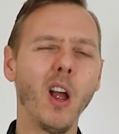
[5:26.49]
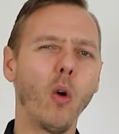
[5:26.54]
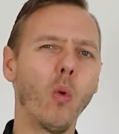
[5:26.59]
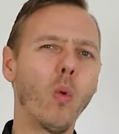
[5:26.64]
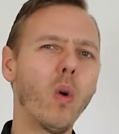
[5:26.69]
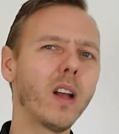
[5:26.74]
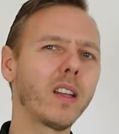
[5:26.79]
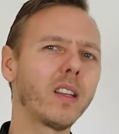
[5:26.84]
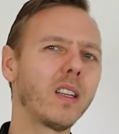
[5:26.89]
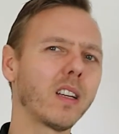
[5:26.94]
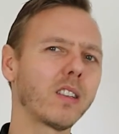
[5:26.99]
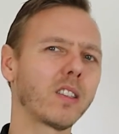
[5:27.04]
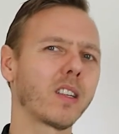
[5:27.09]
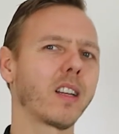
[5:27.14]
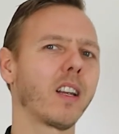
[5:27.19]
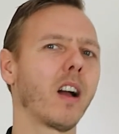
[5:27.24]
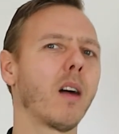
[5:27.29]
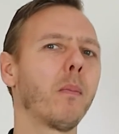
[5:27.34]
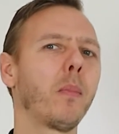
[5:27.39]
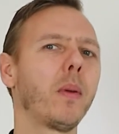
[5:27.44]
what does the
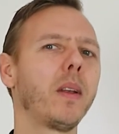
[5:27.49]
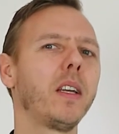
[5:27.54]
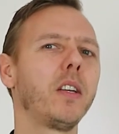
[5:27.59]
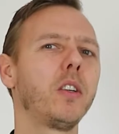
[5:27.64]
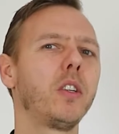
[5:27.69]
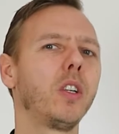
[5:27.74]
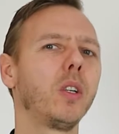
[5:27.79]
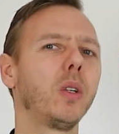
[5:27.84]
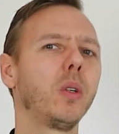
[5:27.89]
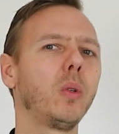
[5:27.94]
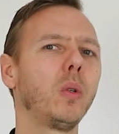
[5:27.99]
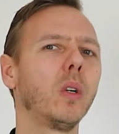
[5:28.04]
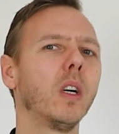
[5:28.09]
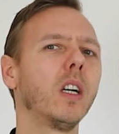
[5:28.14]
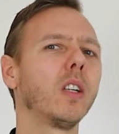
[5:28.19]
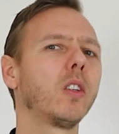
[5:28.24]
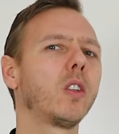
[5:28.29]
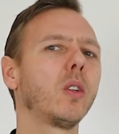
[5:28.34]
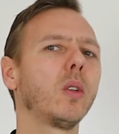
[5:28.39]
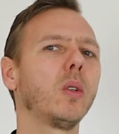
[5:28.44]
company do
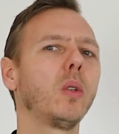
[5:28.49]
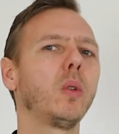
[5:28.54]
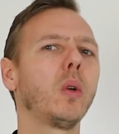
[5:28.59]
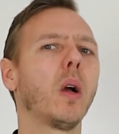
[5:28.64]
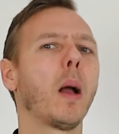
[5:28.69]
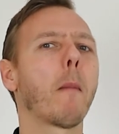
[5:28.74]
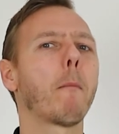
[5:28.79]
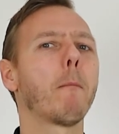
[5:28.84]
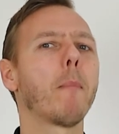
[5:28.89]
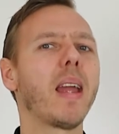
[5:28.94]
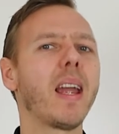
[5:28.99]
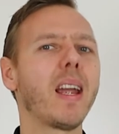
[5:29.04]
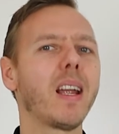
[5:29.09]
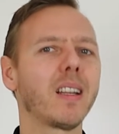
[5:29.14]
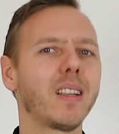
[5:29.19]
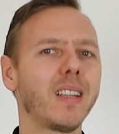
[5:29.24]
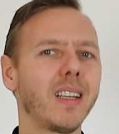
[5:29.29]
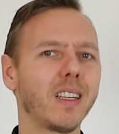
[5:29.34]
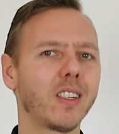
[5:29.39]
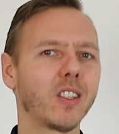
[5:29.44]
to
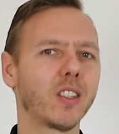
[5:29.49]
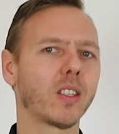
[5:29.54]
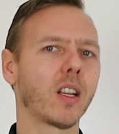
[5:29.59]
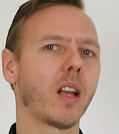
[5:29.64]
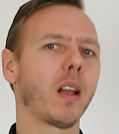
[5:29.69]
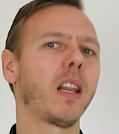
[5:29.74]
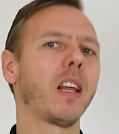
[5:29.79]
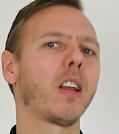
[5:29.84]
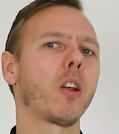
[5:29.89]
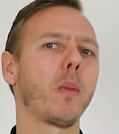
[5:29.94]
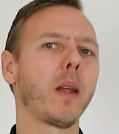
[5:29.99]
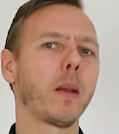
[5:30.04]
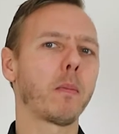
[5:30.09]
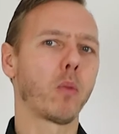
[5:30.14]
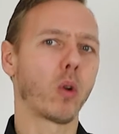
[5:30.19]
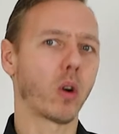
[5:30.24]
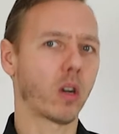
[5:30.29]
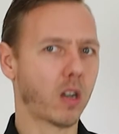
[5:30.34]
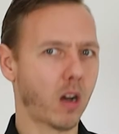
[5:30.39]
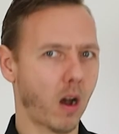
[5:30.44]
make this a little bit
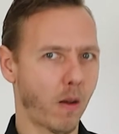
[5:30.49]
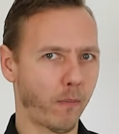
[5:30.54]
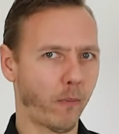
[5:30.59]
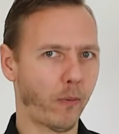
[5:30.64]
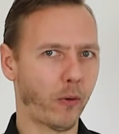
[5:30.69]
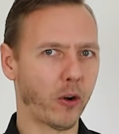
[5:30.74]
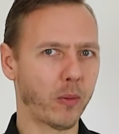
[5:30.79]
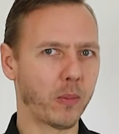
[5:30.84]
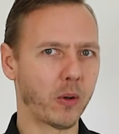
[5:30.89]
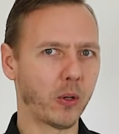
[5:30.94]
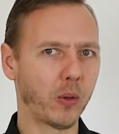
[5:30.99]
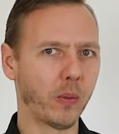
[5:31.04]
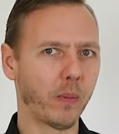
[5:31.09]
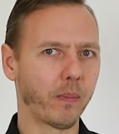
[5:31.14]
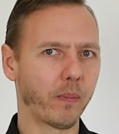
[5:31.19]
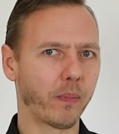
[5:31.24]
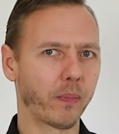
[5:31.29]
more comfortable?